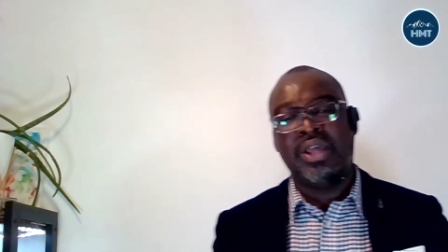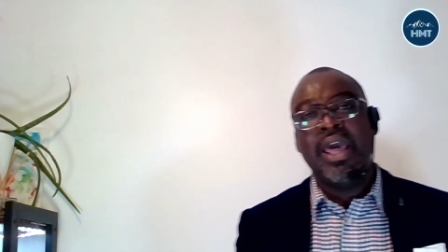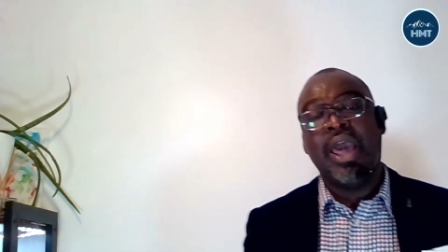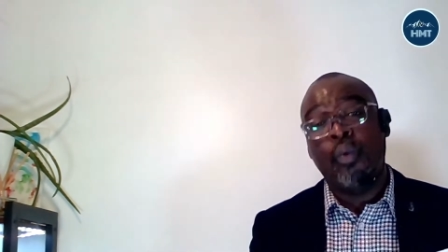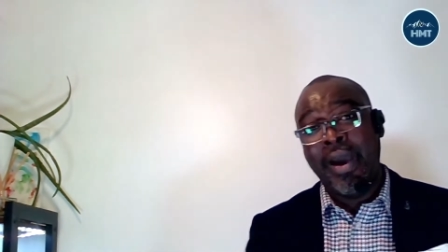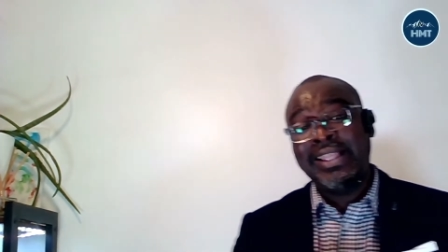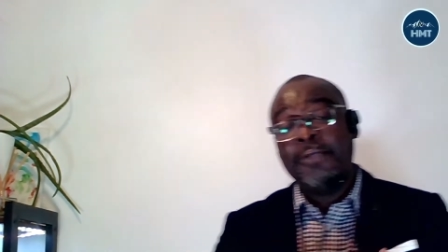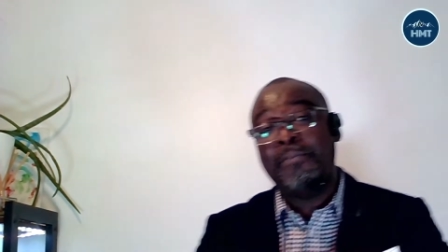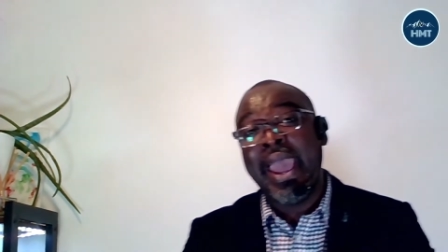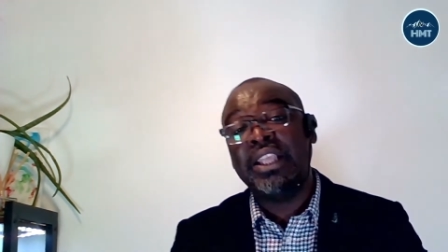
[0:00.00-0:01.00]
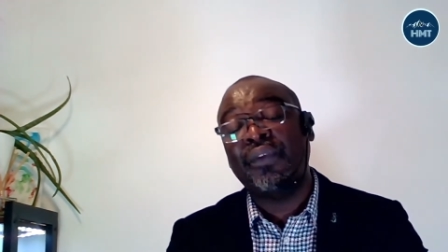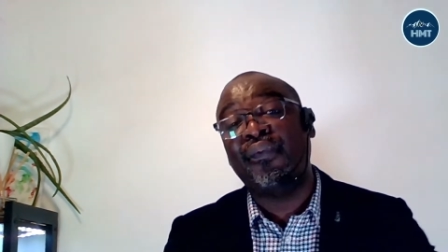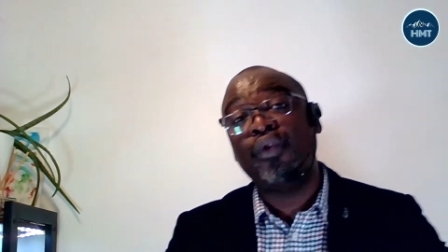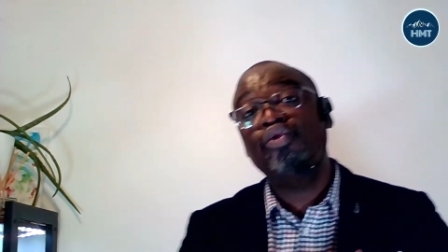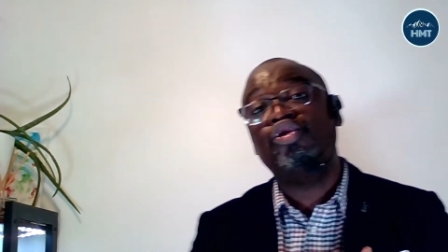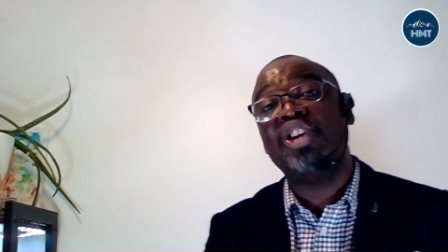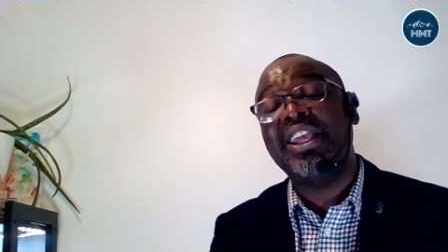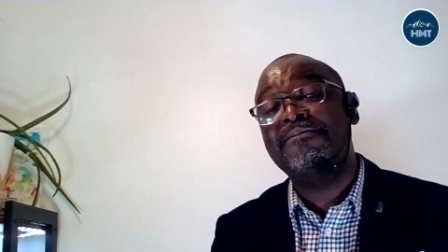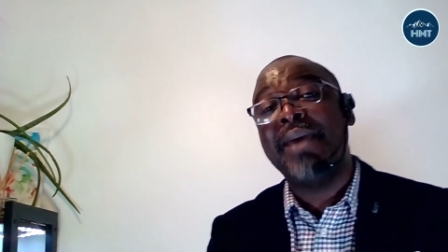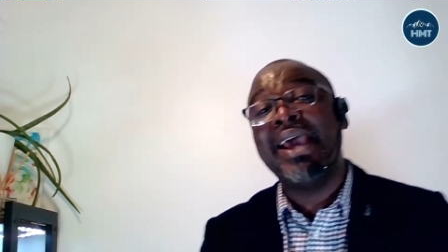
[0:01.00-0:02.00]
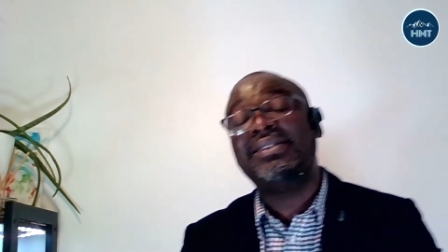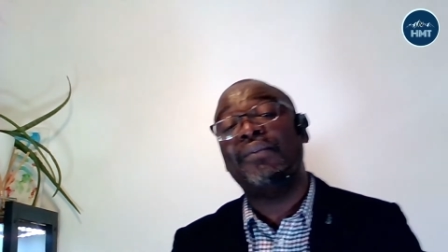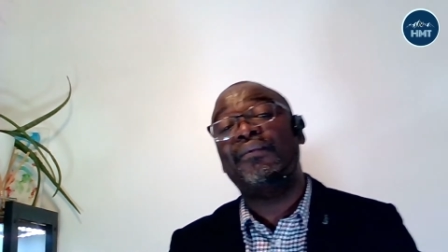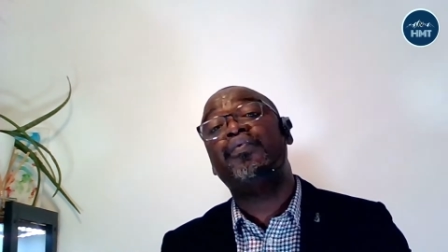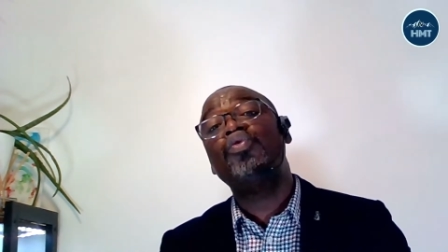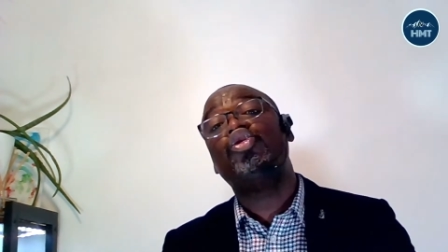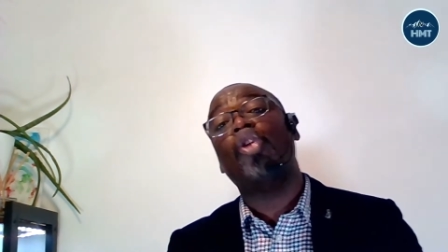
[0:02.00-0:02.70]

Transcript: And when it bears fruit, it bears the fruit